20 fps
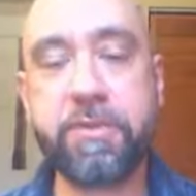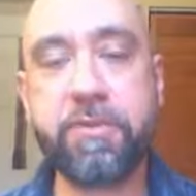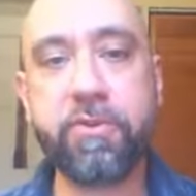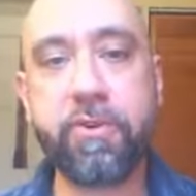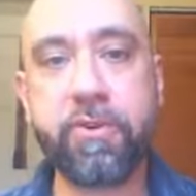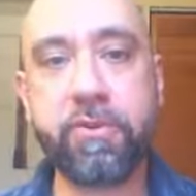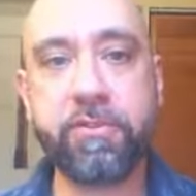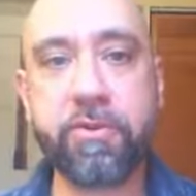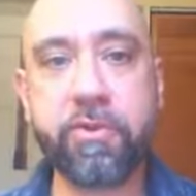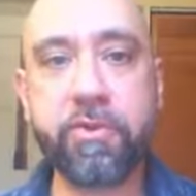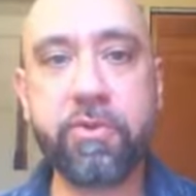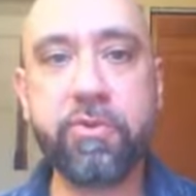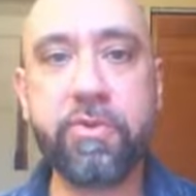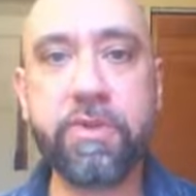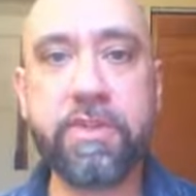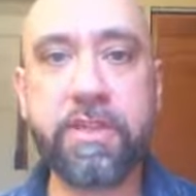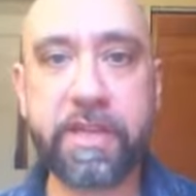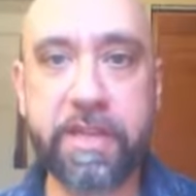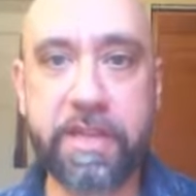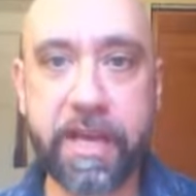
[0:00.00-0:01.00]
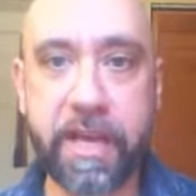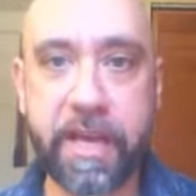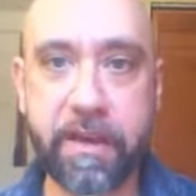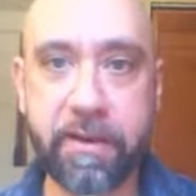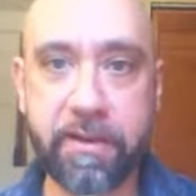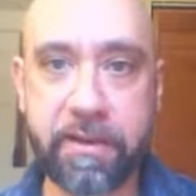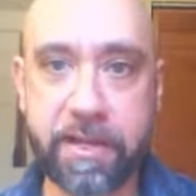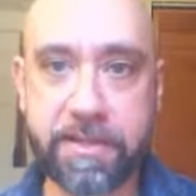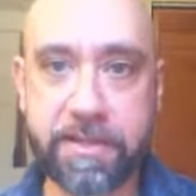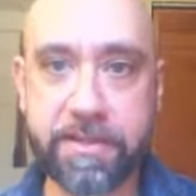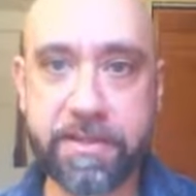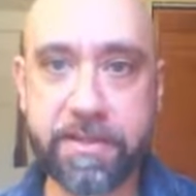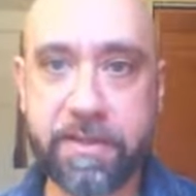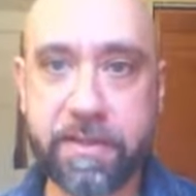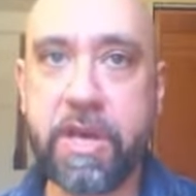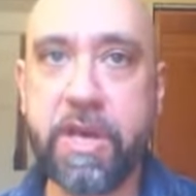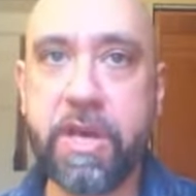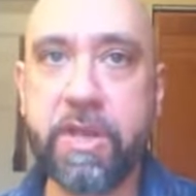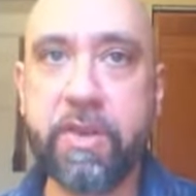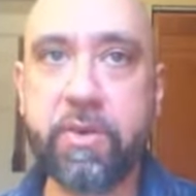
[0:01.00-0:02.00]
over who will inherit
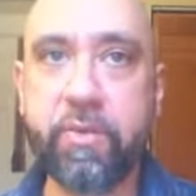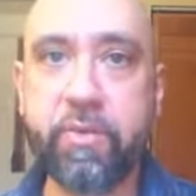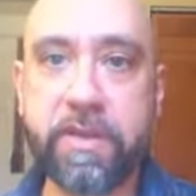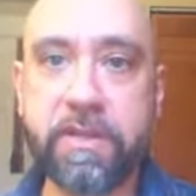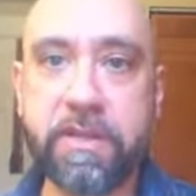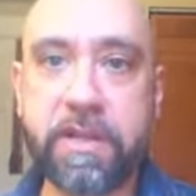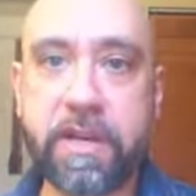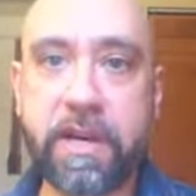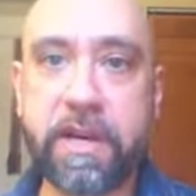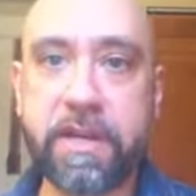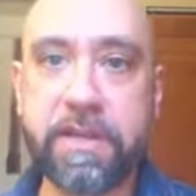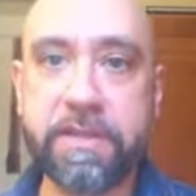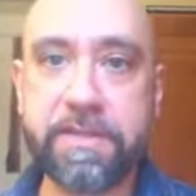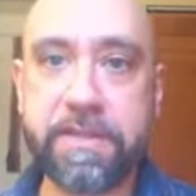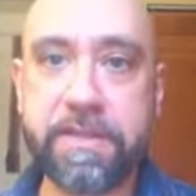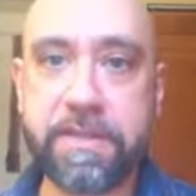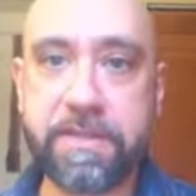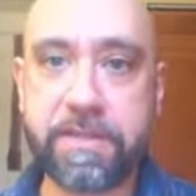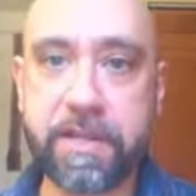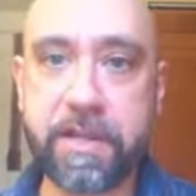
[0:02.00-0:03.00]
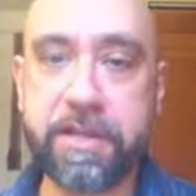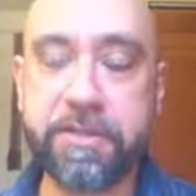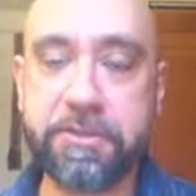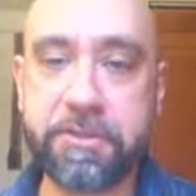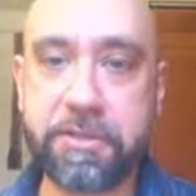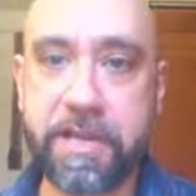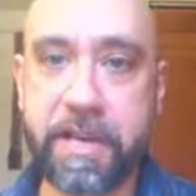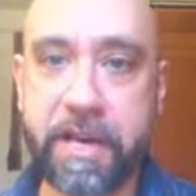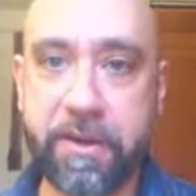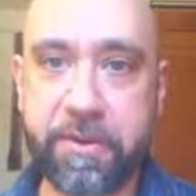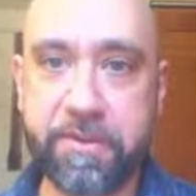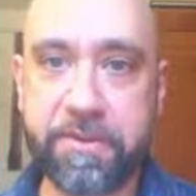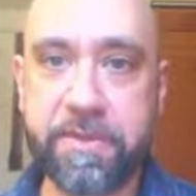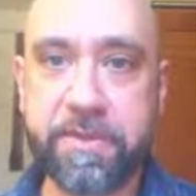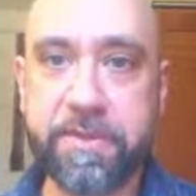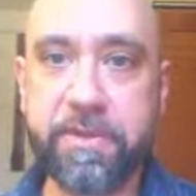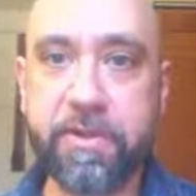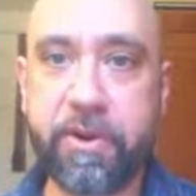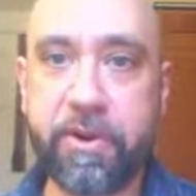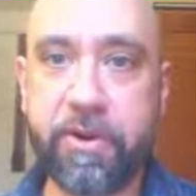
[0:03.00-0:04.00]
the Wilcoxes' country house
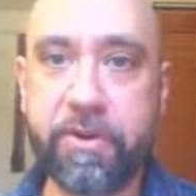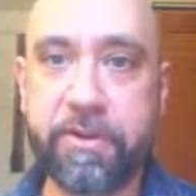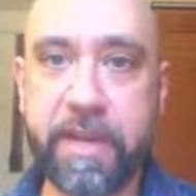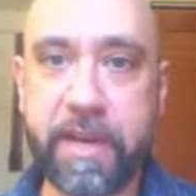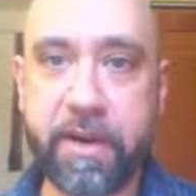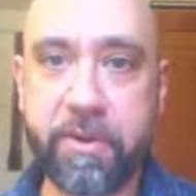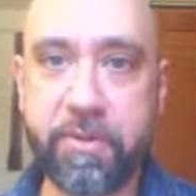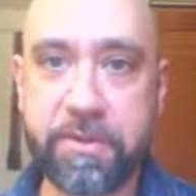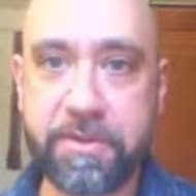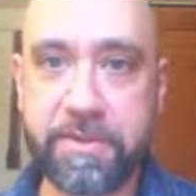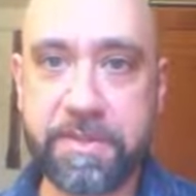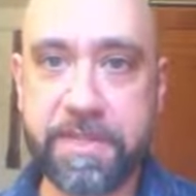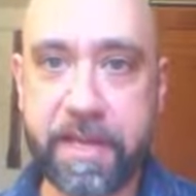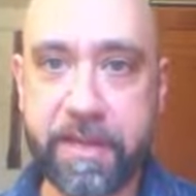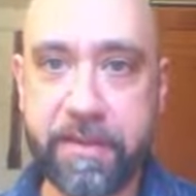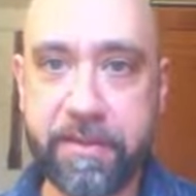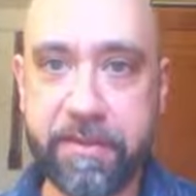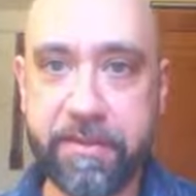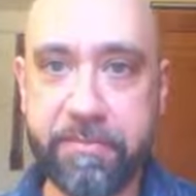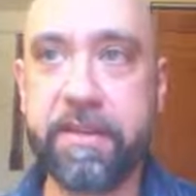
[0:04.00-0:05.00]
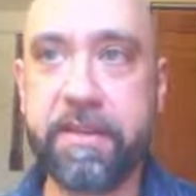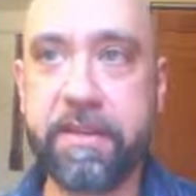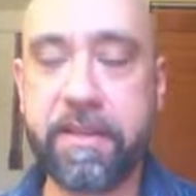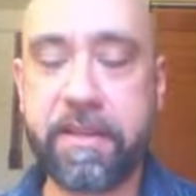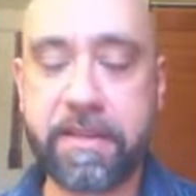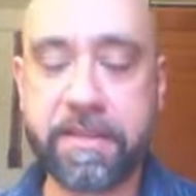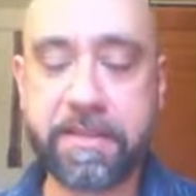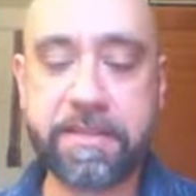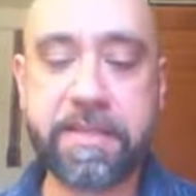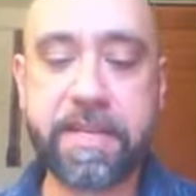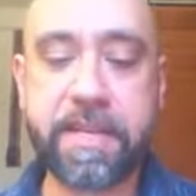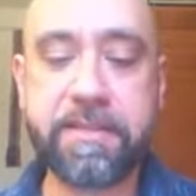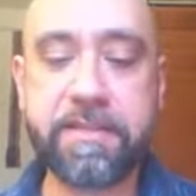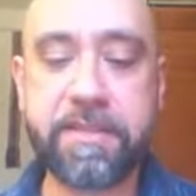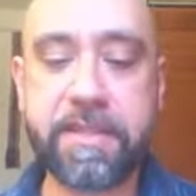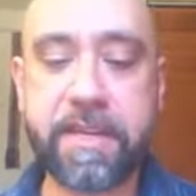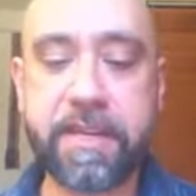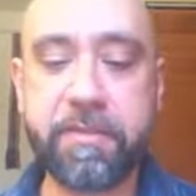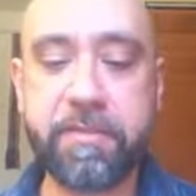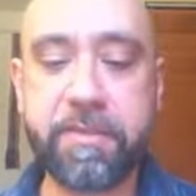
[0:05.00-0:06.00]
called Howard's End. In a sense,
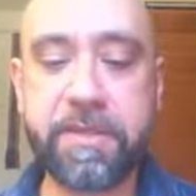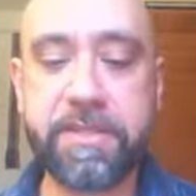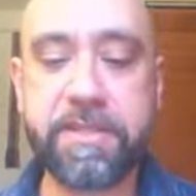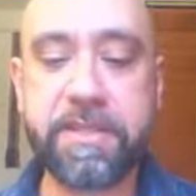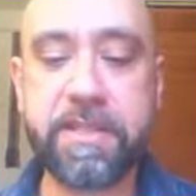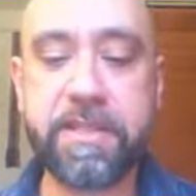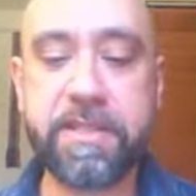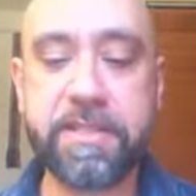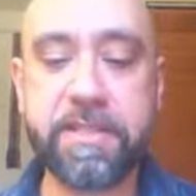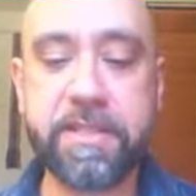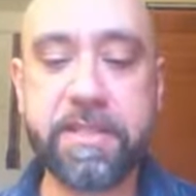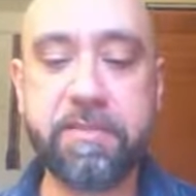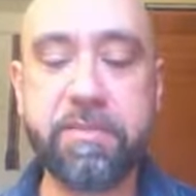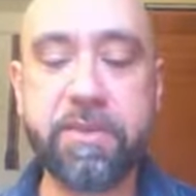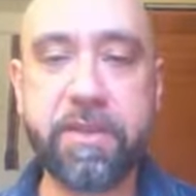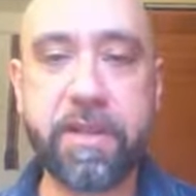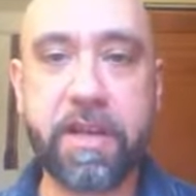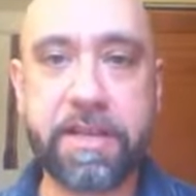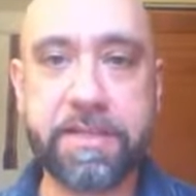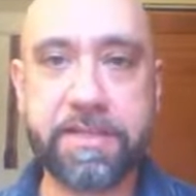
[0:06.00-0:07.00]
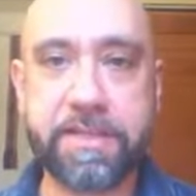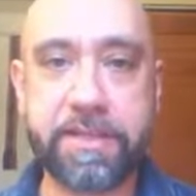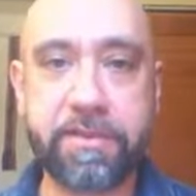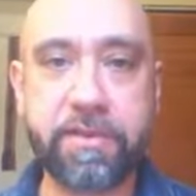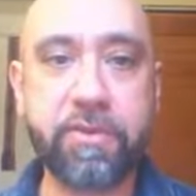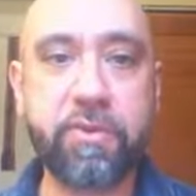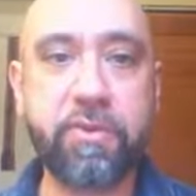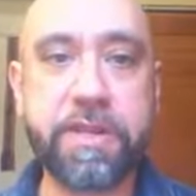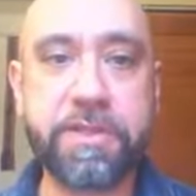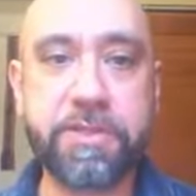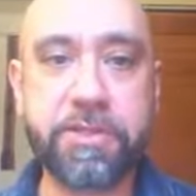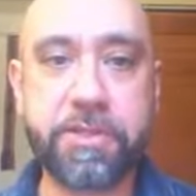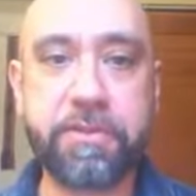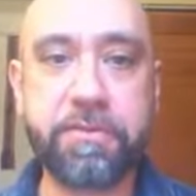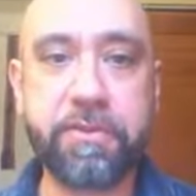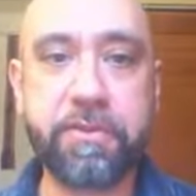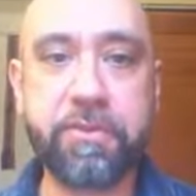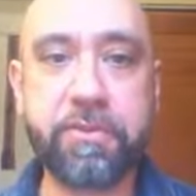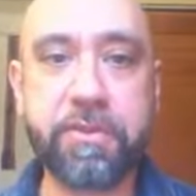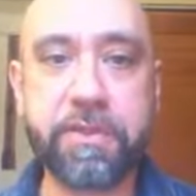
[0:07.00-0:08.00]
that can be seen as symbolizing the question of
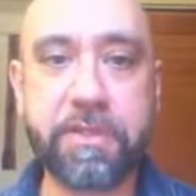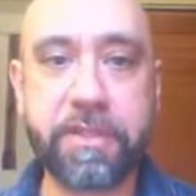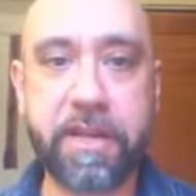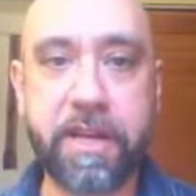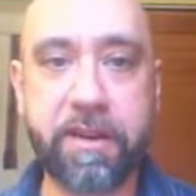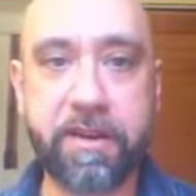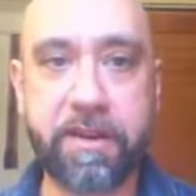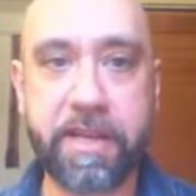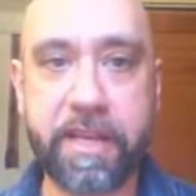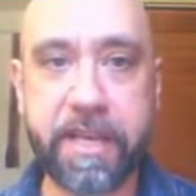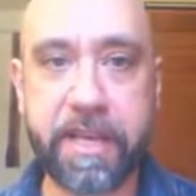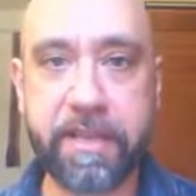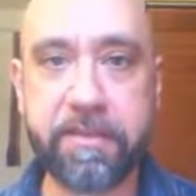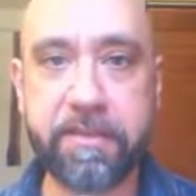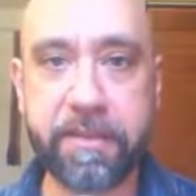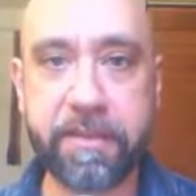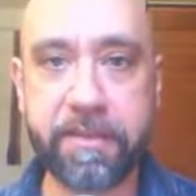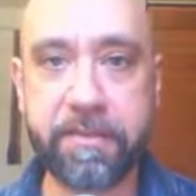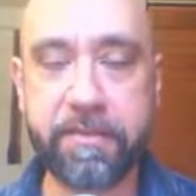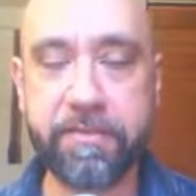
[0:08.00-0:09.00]
who will inherit England.